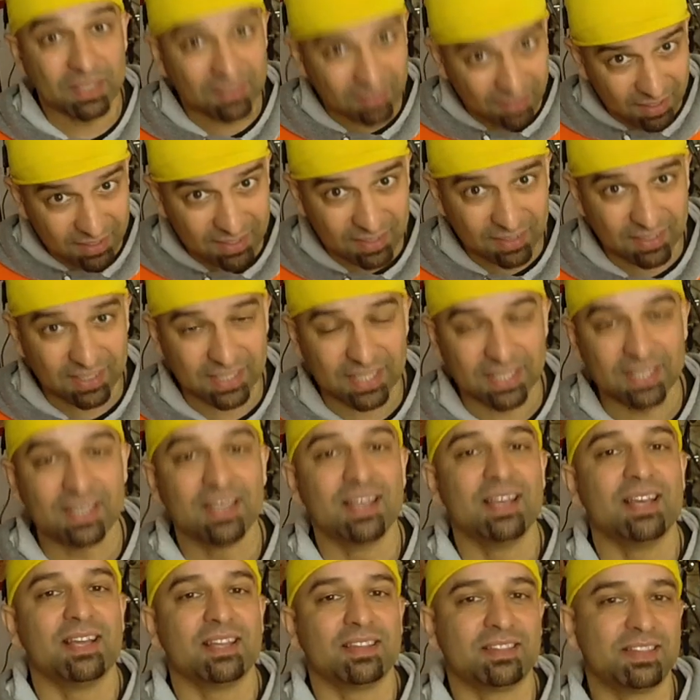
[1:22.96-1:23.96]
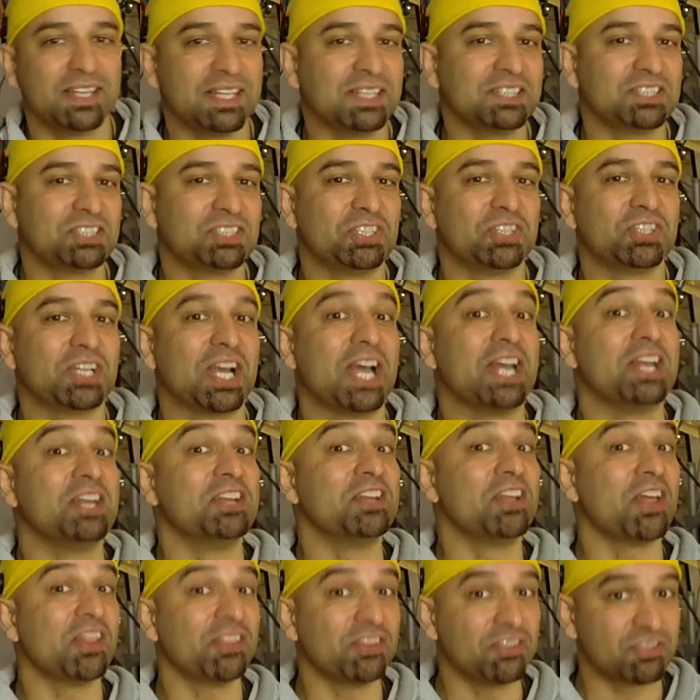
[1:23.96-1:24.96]
luckily, things took
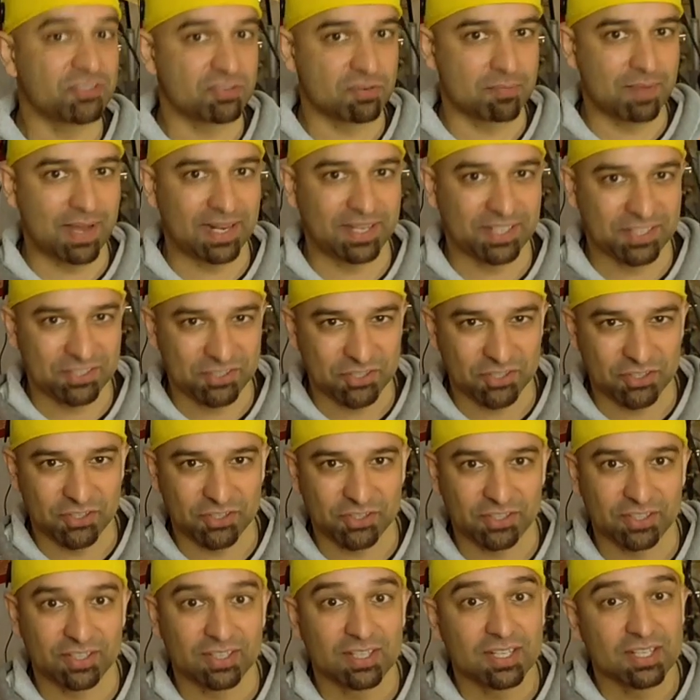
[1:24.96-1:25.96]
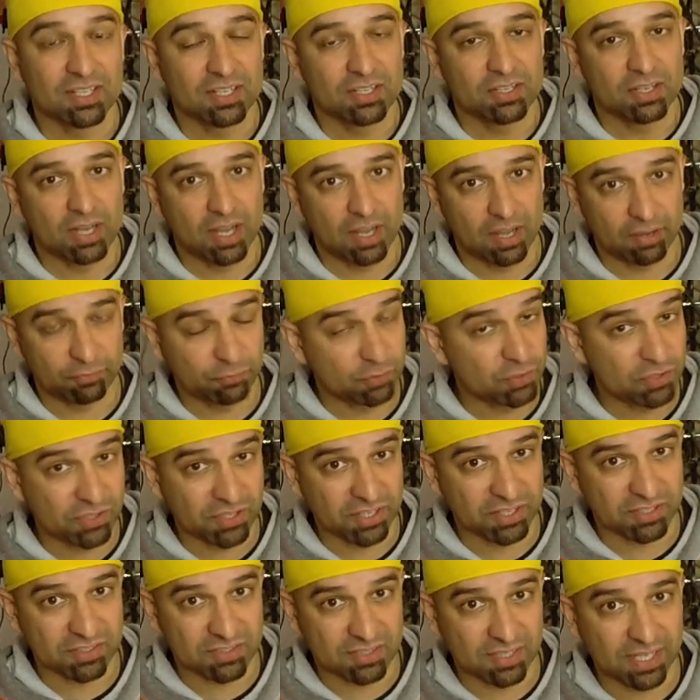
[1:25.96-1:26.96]
another dramatic turn a few
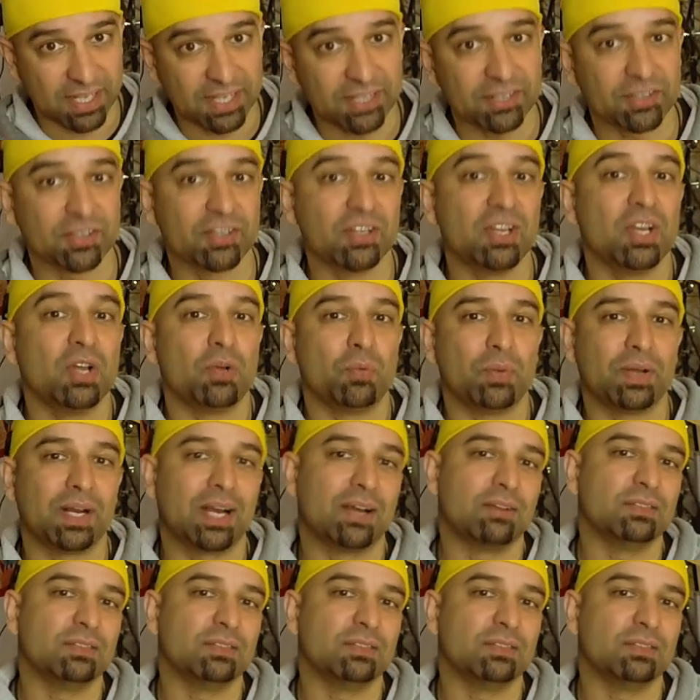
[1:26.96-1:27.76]
years later when I